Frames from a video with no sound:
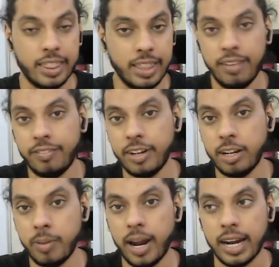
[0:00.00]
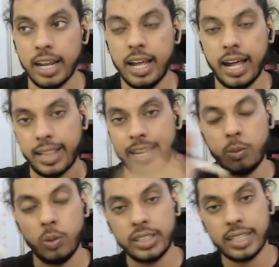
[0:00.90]
They feel bad. And
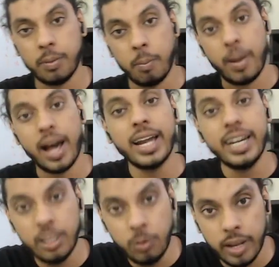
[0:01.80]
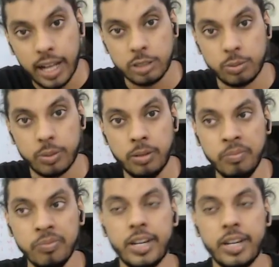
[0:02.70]
that works as a marketing way as well.